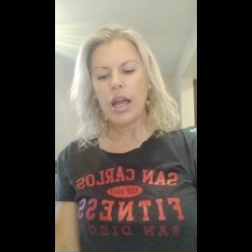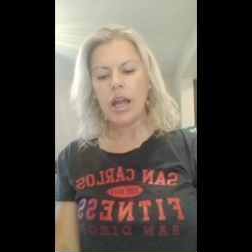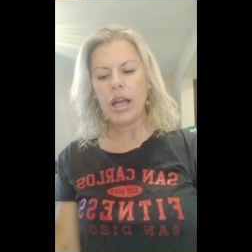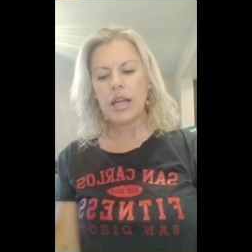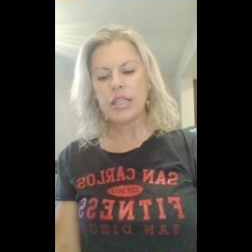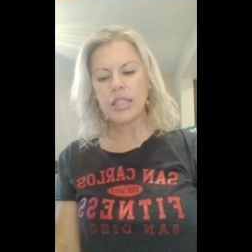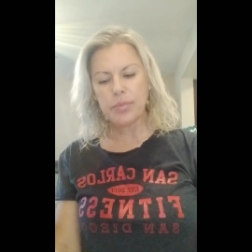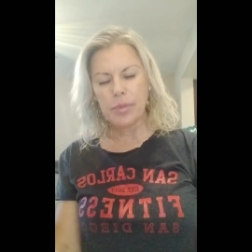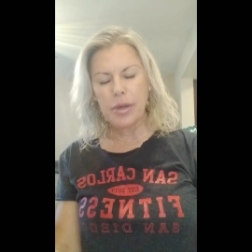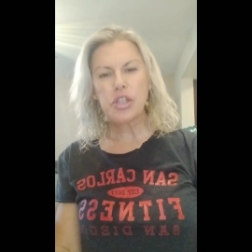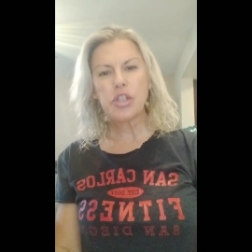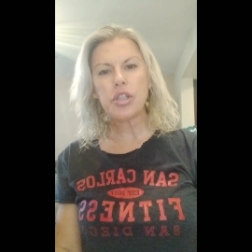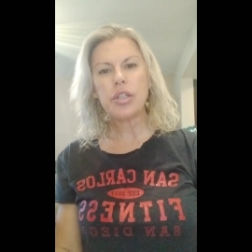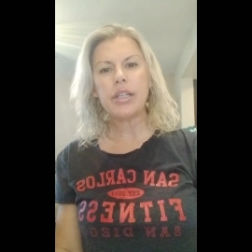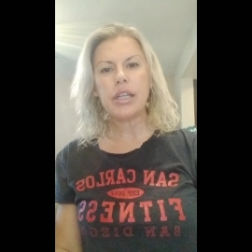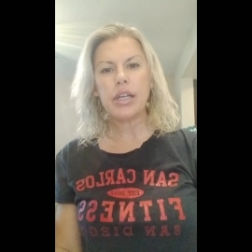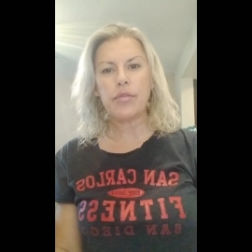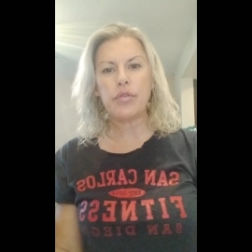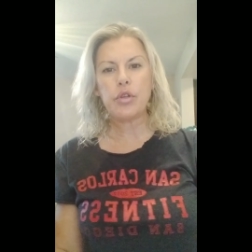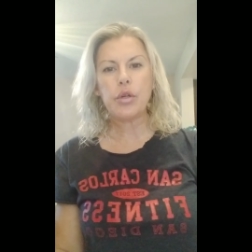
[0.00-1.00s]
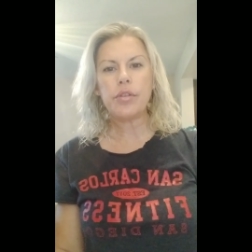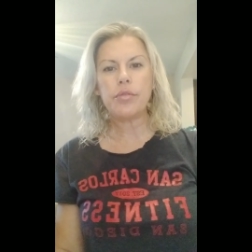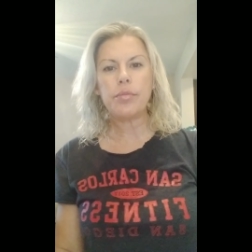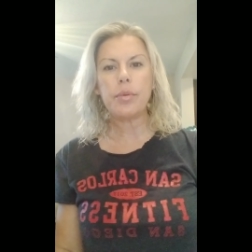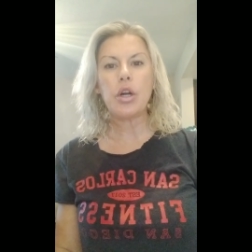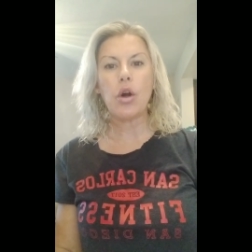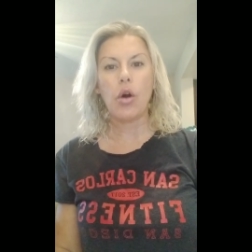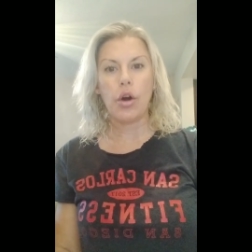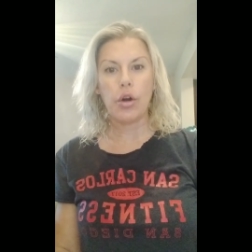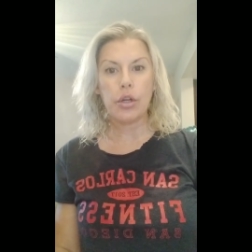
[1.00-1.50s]
especially if you have
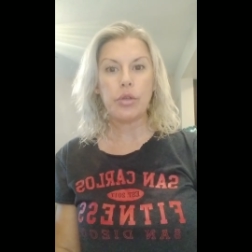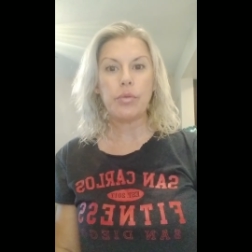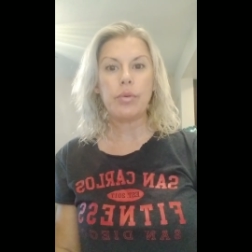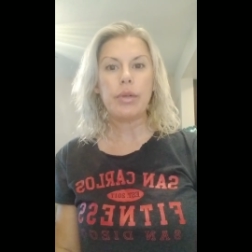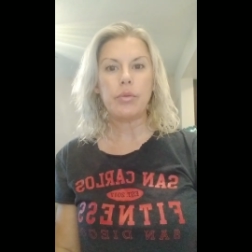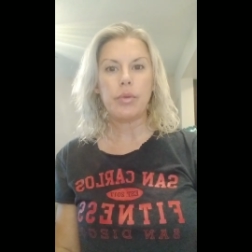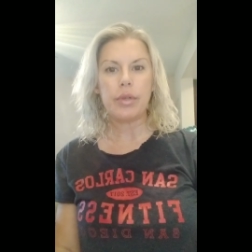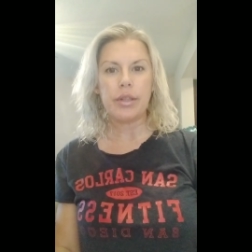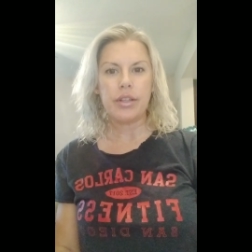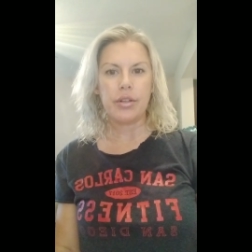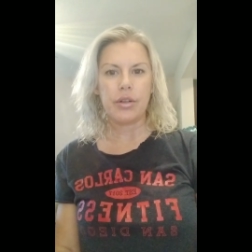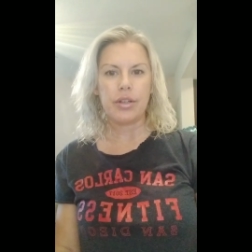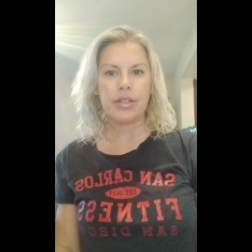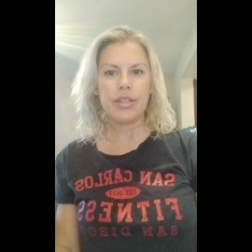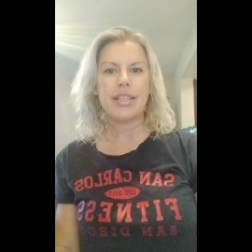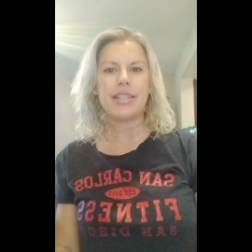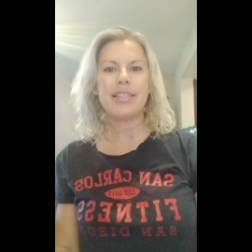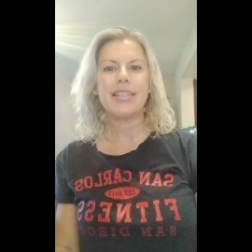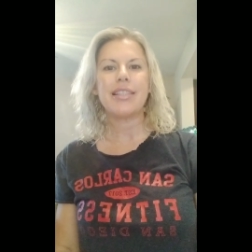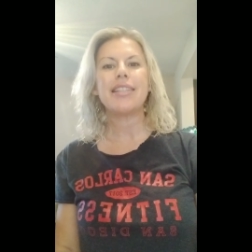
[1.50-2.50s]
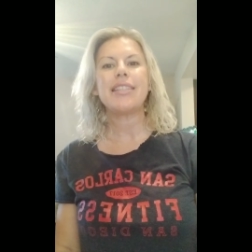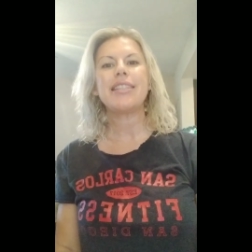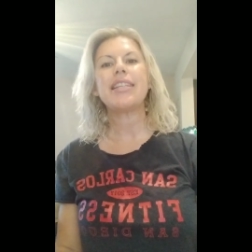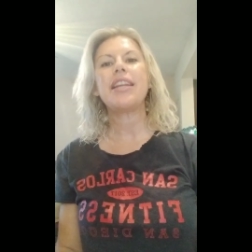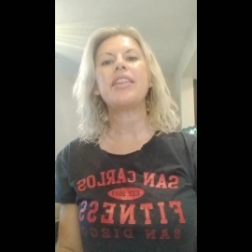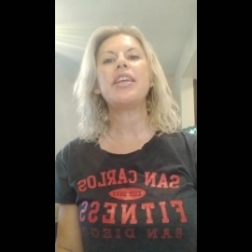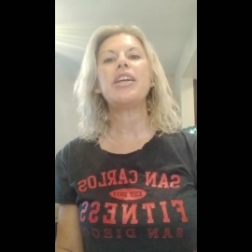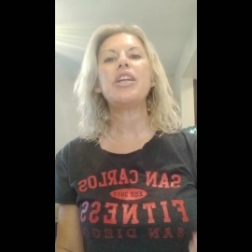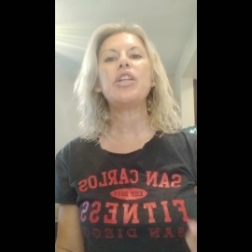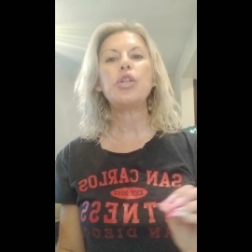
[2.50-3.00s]
been arguing with a narcissist,
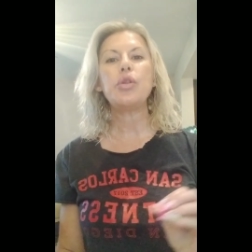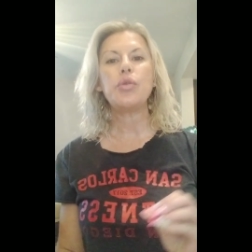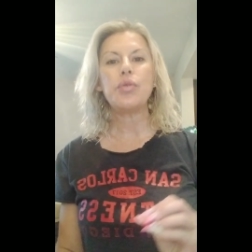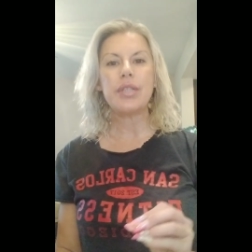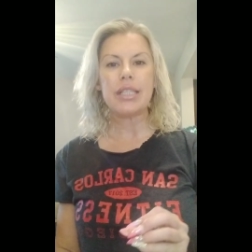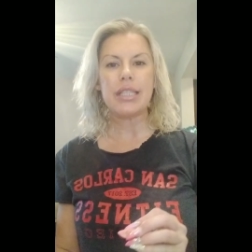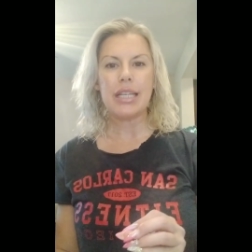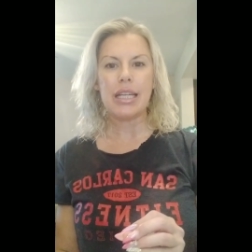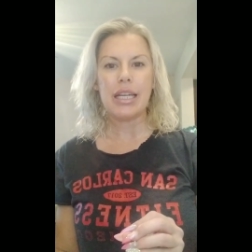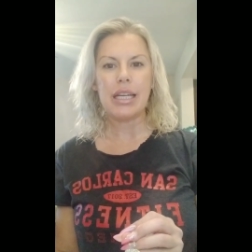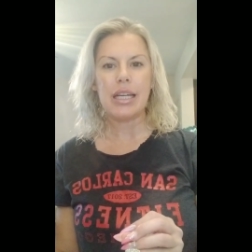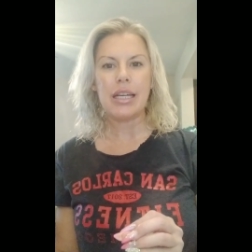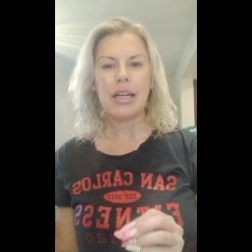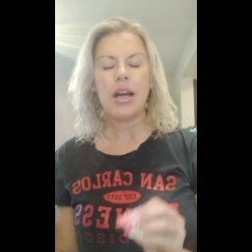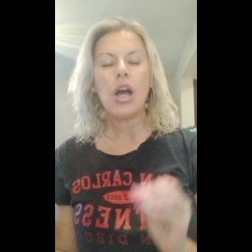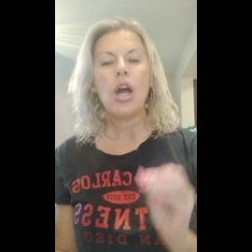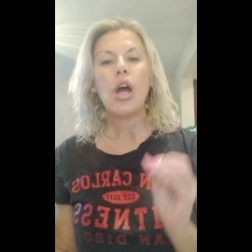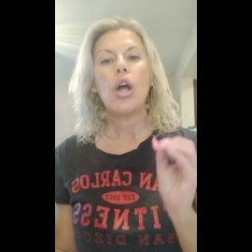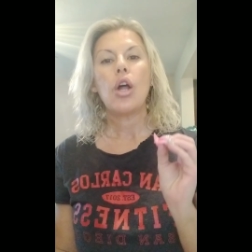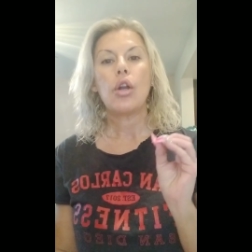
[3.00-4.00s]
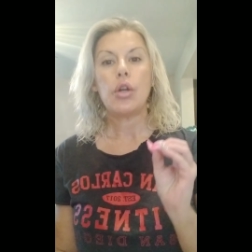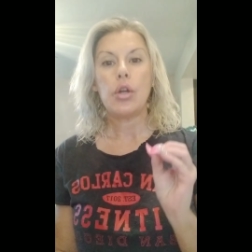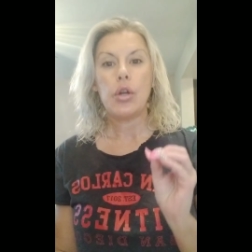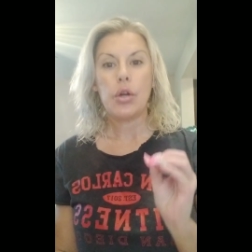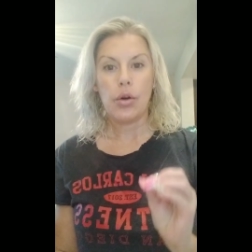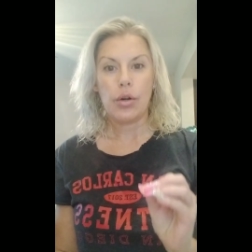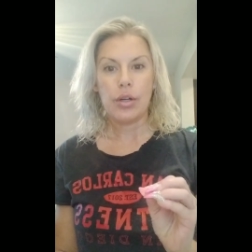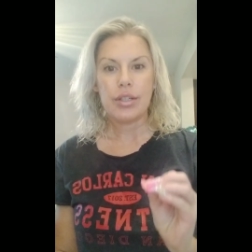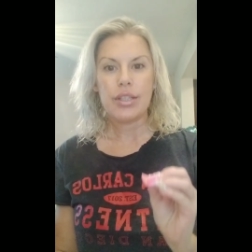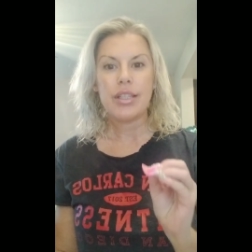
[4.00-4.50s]
then you see
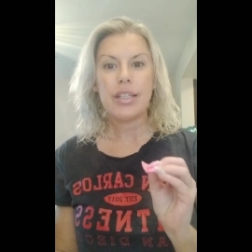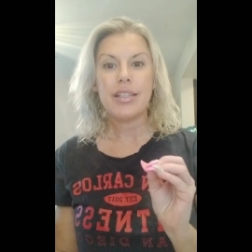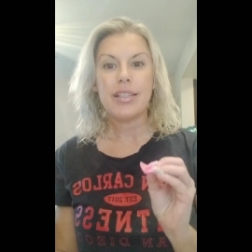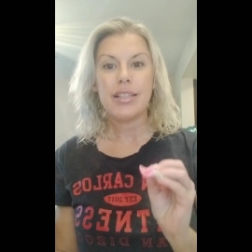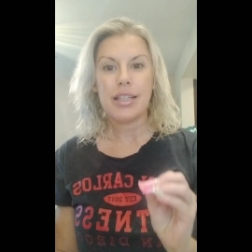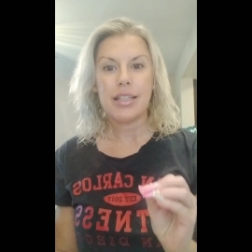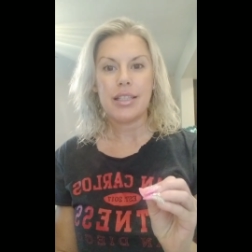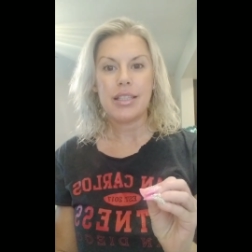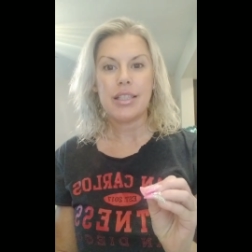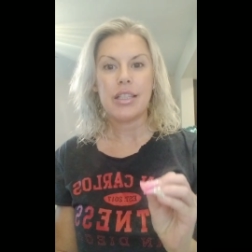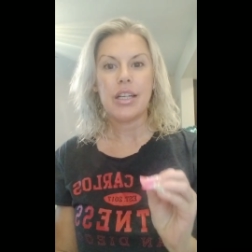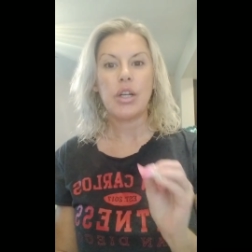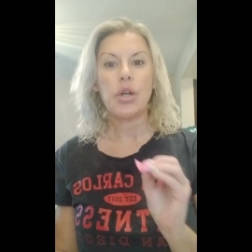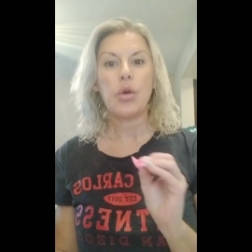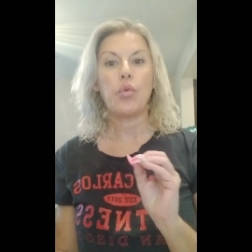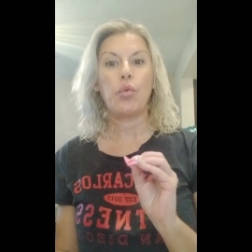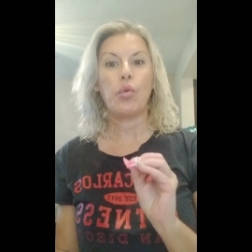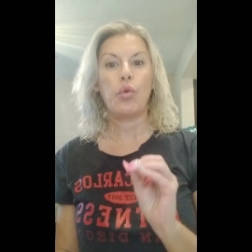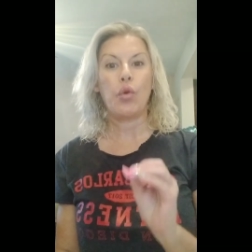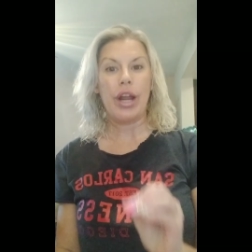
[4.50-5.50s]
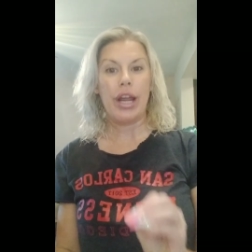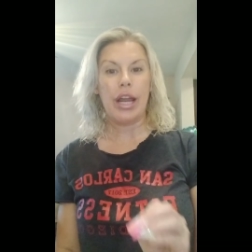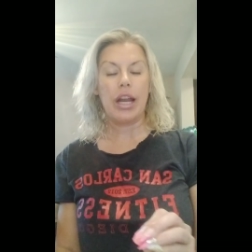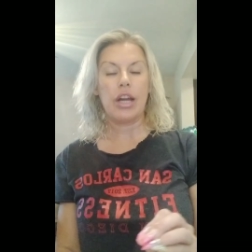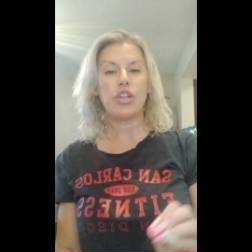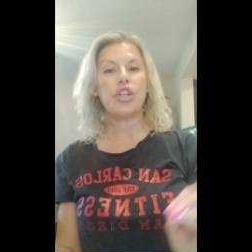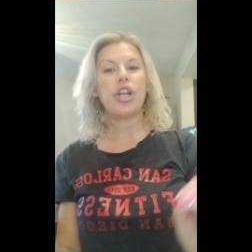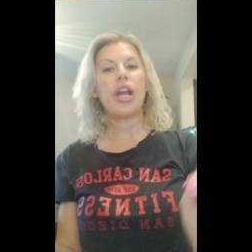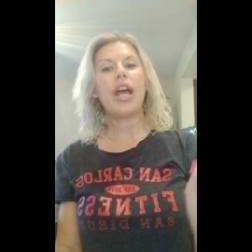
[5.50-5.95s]
narcissistic rage.